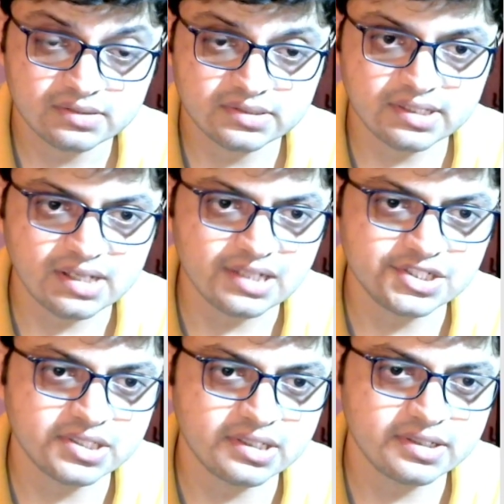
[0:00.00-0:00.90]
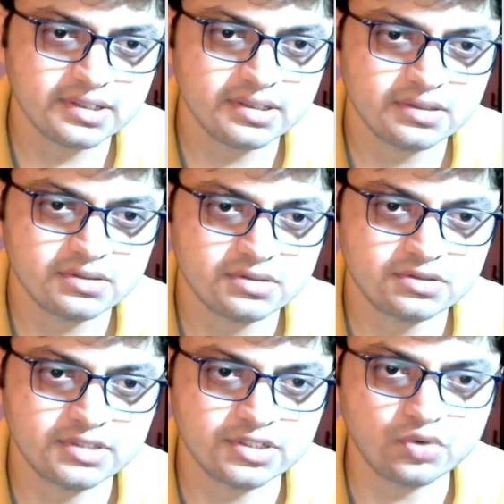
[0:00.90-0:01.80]
Then Culture,
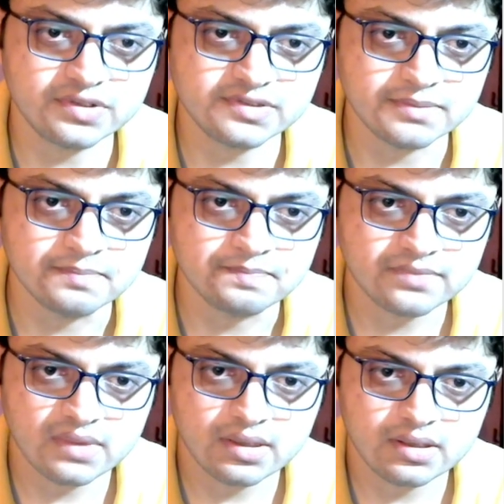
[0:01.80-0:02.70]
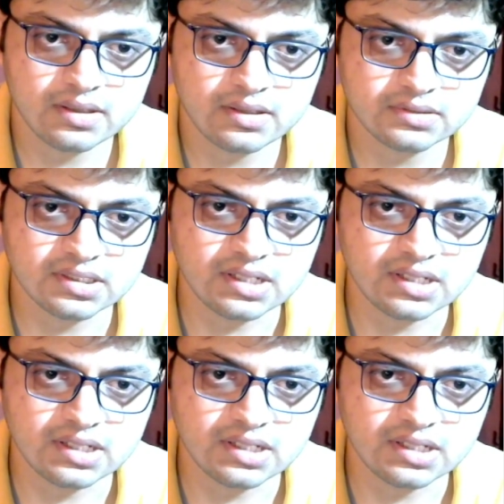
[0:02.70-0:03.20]
Terrorism, The